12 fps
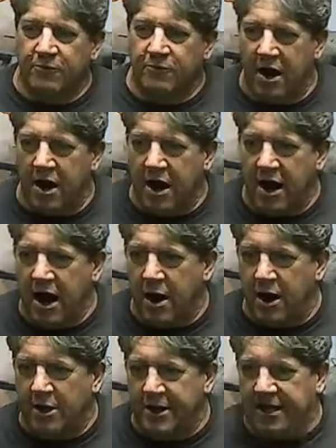
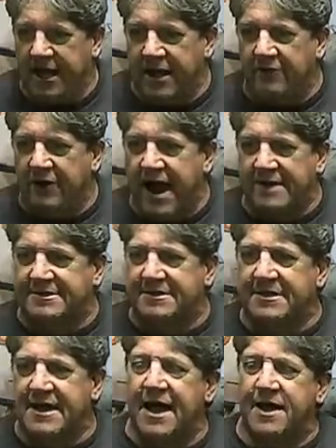Our King Rat's in
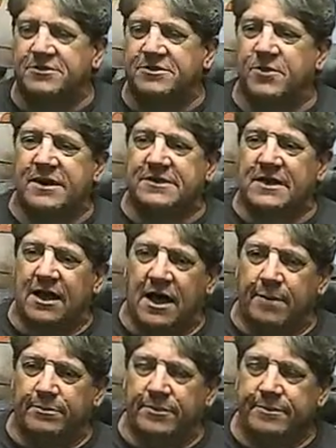the house. What's
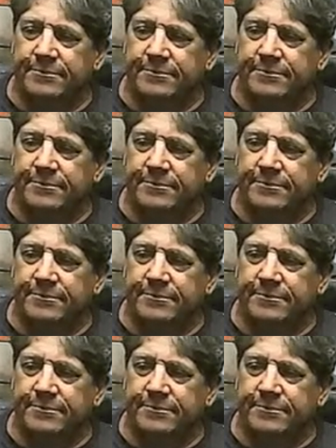up?